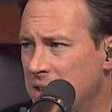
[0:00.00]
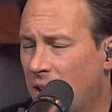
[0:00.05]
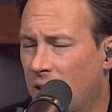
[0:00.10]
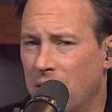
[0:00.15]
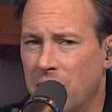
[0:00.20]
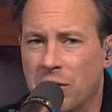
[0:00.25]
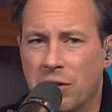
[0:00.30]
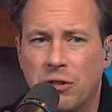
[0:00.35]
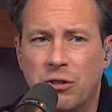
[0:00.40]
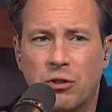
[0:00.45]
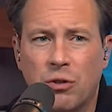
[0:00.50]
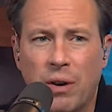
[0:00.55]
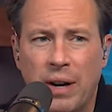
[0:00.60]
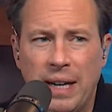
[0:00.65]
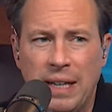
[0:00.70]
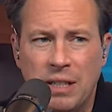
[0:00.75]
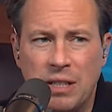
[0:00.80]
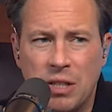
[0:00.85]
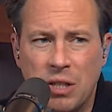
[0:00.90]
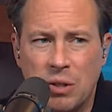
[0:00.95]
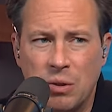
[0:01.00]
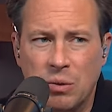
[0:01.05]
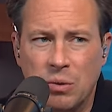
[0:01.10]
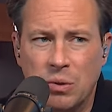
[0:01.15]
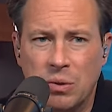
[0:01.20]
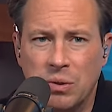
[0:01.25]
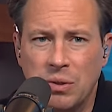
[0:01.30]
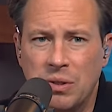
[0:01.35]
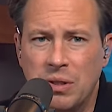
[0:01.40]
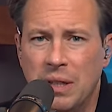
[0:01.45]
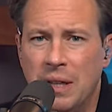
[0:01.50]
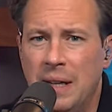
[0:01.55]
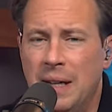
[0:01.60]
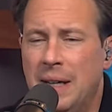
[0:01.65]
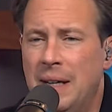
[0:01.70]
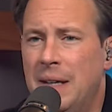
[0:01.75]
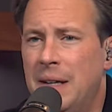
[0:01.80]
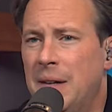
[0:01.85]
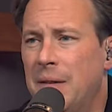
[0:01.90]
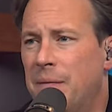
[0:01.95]
Are there trade schools
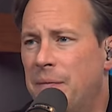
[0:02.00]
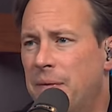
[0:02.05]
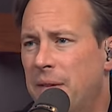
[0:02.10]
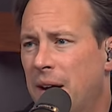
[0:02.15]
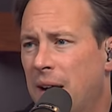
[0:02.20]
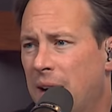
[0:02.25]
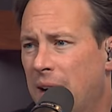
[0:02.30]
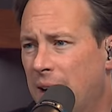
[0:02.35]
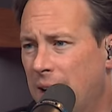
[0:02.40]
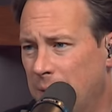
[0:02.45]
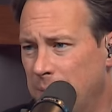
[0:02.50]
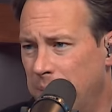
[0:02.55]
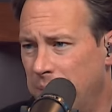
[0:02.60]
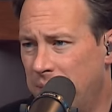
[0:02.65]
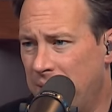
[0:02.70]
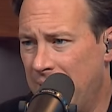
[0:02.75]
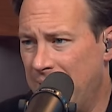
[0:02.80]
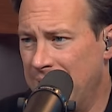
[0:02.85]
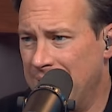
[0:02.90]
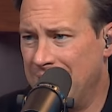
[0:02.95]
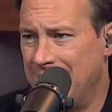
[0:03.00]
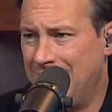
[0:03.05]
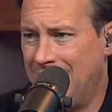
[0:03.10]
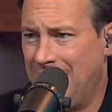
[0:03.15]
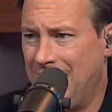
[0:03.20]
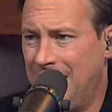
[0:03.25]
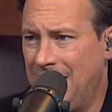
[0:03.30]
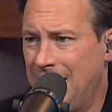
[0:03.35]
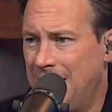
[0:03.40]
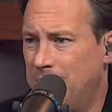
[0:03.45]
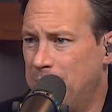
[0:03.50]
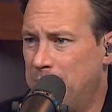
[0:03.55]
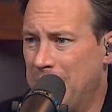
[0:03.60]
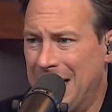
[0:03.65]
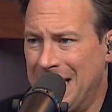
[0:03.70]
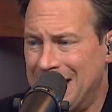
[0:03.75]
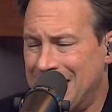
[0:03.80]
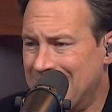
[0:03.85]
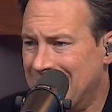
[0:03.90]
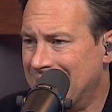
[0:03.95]
um, that need yeah.
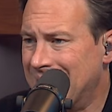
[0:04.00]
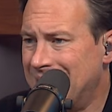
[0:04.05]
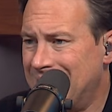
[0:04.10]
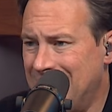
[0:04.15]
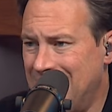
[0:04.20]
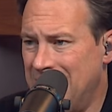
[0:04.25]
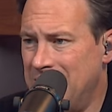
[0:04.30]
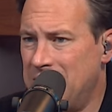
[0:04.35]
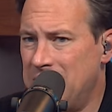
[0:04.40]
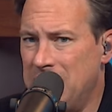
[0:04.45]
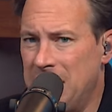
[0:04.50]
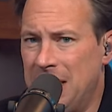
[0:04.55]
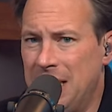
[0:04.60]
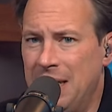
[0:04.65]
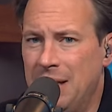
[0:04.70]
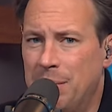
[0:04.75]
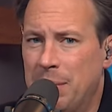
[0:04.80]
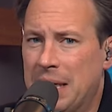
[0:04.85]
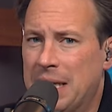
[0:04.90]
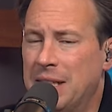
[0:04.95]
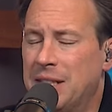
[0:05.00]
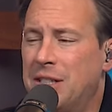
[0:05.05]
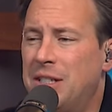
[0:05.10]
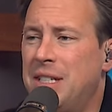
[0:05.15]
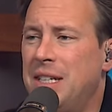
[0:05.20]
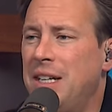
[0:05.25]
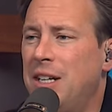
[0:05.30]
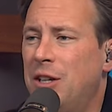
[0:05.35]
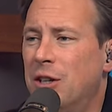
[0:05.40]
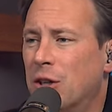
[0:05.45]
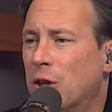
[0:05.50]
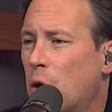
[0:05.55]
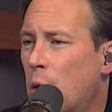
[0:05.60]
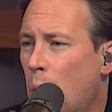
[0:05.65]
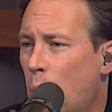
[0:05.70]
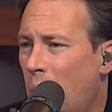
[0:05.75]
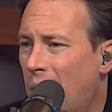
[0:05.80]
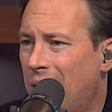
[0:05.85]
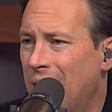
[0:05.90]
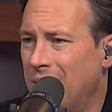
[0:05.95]
basic teaching? Because see, you're
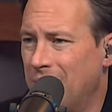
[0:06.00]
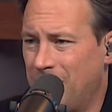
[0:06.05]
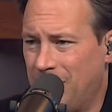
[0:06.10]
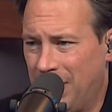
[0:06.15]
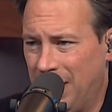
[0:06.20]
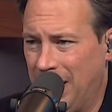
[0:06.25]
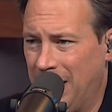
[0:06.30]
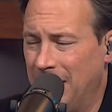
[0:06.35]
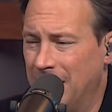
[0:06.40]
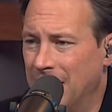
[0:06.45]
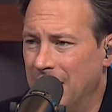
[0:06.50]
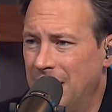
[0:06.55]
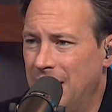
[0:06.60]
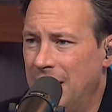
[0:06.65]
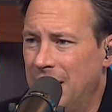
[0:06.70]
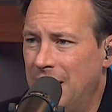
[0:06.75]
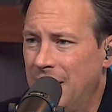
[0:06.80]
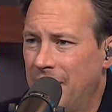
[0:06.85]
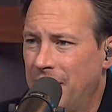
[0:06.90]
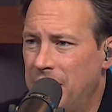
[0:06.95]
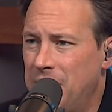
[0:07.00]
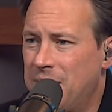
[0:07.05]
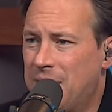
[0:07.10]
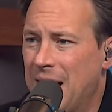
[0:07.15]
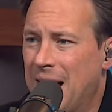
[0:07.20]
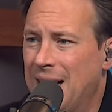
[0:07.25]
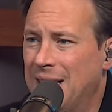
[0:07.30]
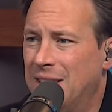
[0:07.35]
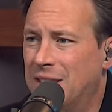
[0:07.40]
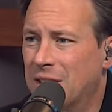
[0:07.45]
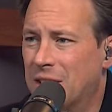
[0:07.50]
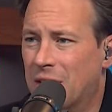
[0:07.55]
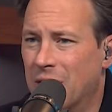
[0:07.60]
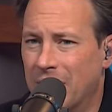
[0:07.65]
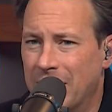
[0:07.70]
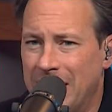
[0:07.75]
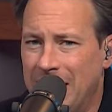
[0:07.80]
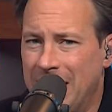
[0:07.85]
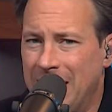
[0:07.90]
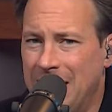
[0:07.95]
qualified. You've got
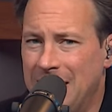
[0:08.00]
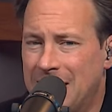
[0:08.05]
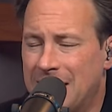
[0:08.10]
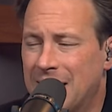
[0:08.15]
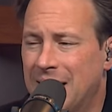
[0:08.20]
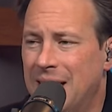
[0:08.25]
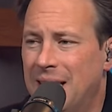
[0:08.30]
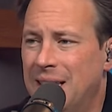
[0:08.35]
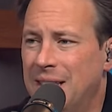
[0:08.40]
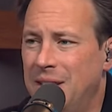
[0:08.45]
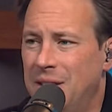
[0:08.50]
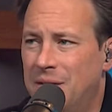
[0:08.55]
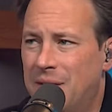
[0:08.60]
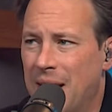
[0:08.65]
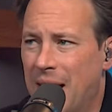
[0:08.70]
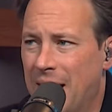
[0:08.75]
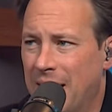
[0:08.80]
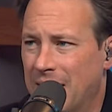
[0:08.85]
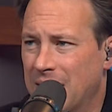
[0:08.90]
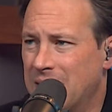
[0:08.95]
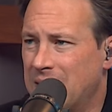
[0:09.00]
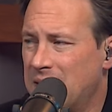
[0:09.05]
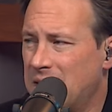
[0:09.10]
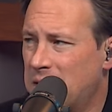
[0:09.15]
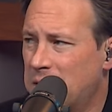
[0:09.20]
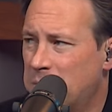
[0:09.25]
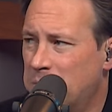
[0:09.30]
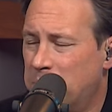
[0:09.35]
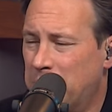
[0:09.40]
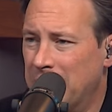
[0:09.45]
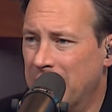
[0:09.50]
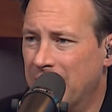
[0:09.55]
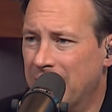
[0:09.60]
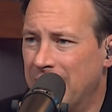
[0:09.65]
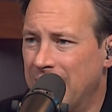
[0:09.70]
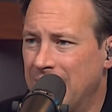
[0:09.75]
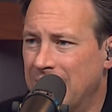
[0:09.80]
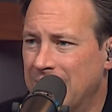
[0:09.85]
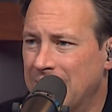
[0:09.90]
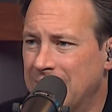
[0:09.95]
degrees. Yeah. You've got
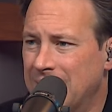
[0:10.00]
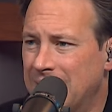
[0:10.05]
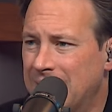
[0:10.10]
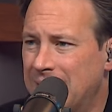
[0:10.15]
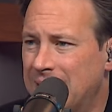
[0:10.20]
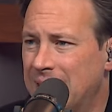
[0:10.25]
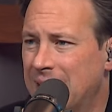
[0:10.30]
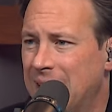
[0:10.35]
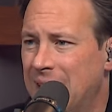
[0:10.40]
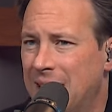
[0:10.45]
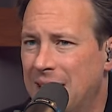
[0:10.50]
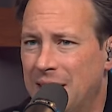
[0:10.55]
experience.